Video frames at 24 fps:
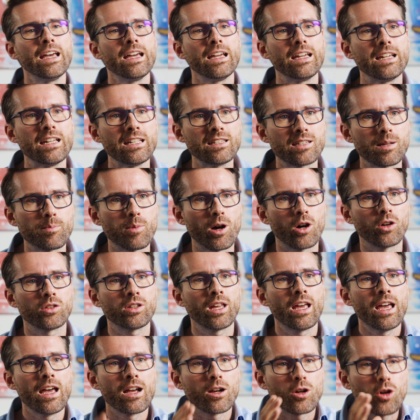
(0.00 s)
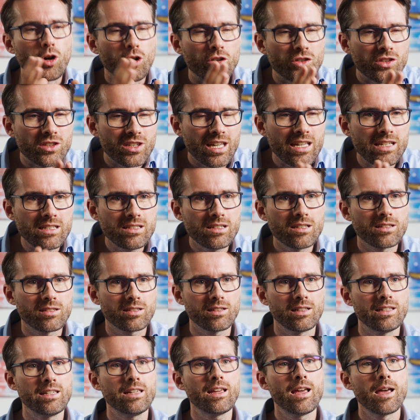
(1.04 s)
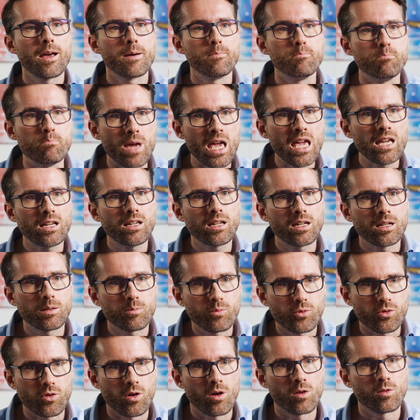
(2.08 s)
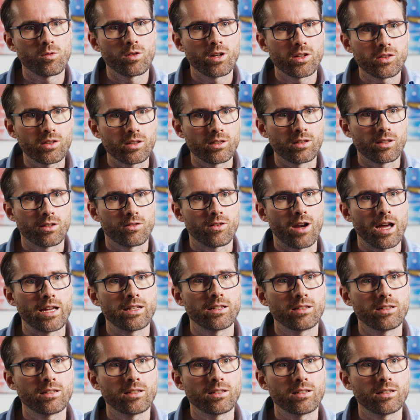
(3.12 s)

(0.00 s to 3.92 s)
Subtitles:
it's about continuously making progress in the right